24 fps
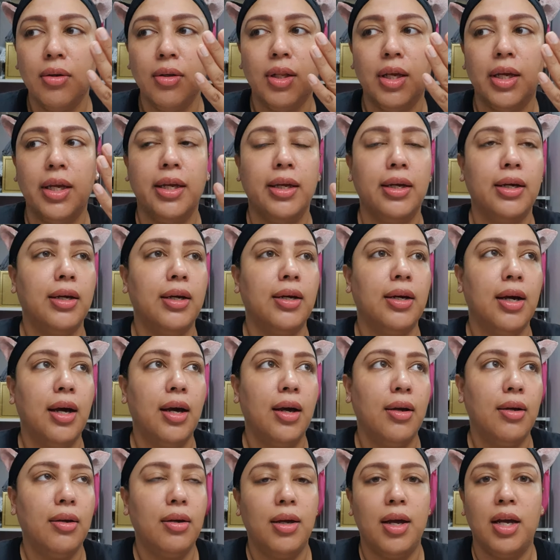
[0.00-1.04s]
like a
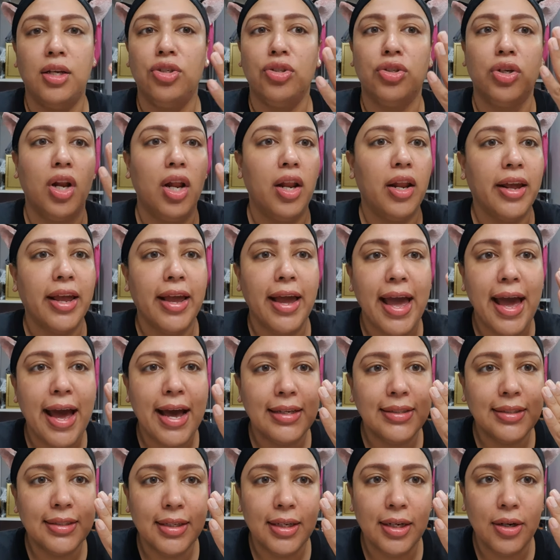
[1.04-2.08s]
hyaluronic
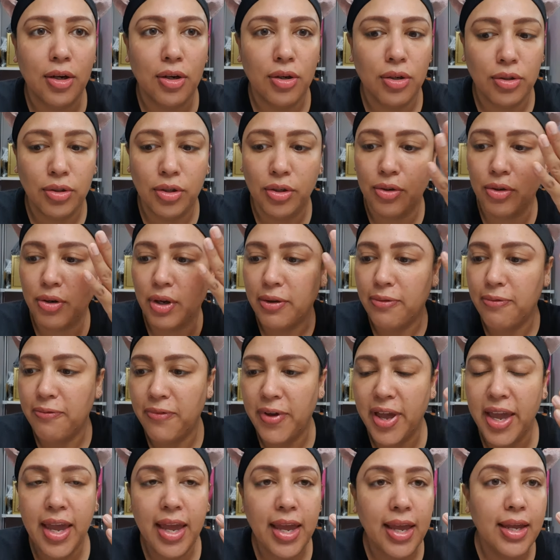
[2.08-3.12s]
acid on your
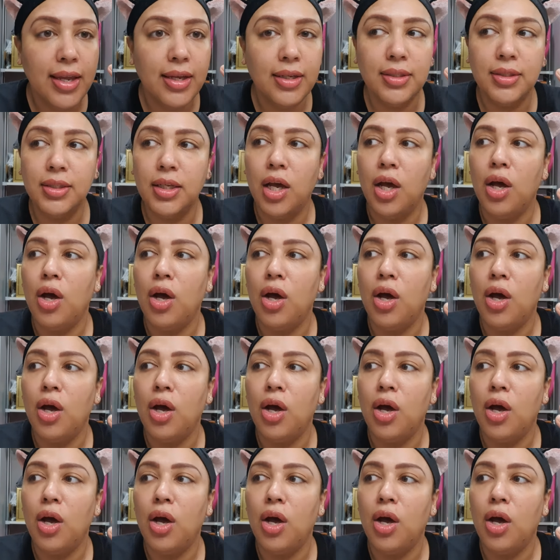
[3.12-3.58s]
face